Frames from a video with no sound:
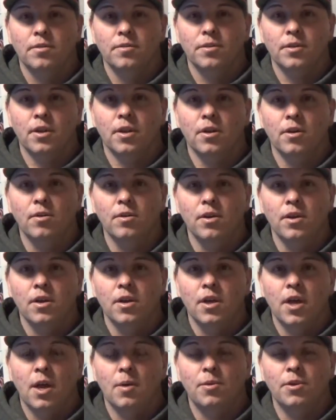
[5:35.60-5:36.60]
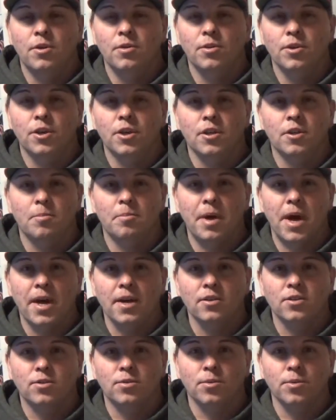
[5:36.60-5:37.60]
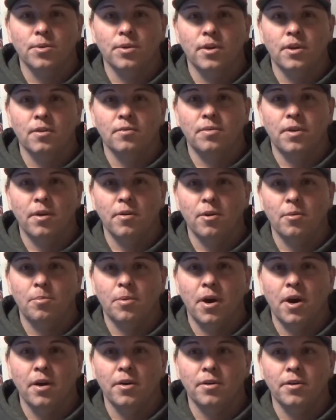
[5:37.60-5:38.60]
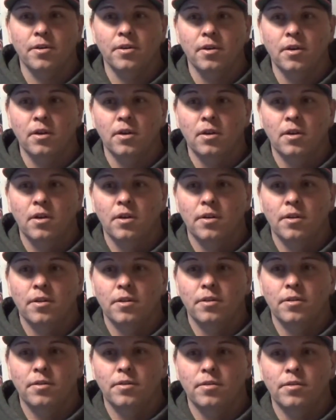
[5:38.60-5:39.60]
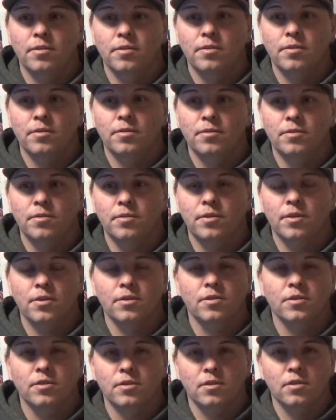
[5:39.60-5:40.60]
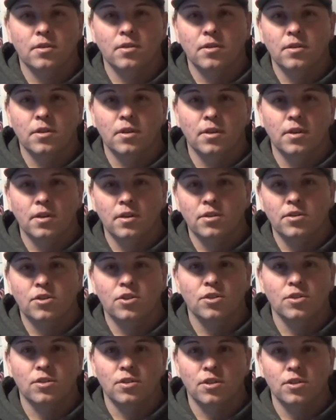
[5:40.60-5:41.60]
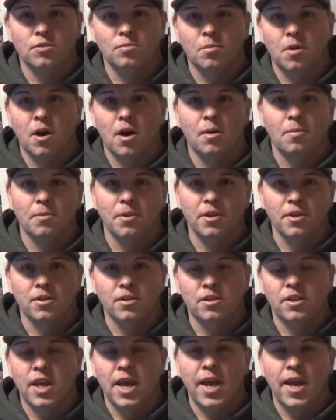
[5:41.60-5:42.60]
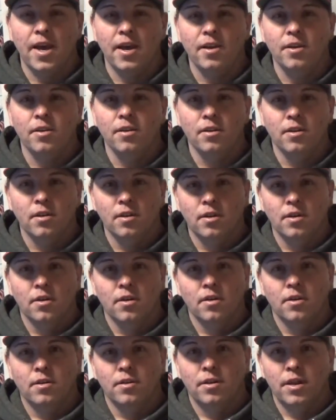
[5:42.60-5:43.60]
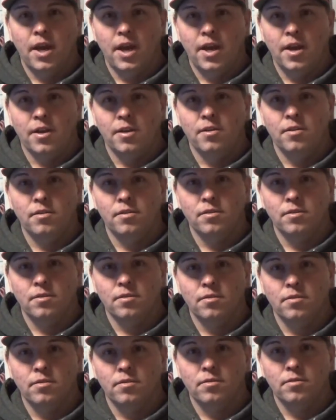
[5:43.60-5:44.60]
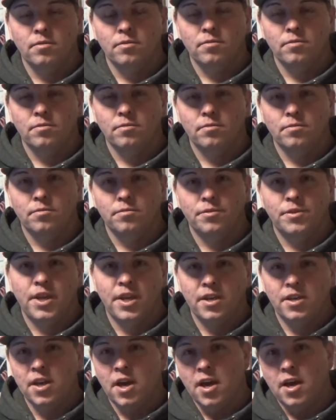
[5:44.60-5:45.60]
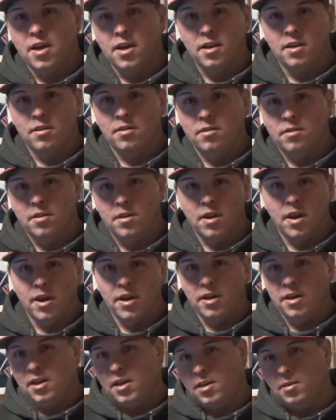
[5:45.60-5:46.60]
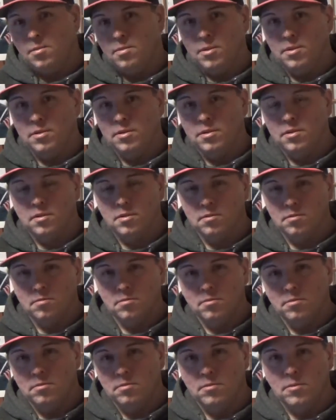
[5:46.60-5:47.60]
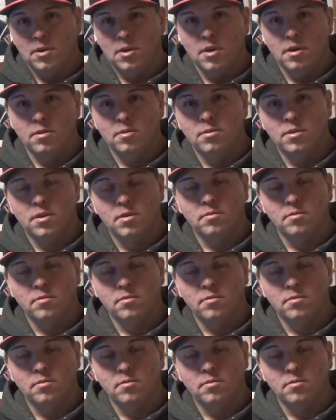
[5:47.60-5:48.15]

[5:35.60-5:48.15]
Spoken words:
you know. And when you look at the backstory of Harry Potter, it's just his mom and his dad, and they died the night he was, you know,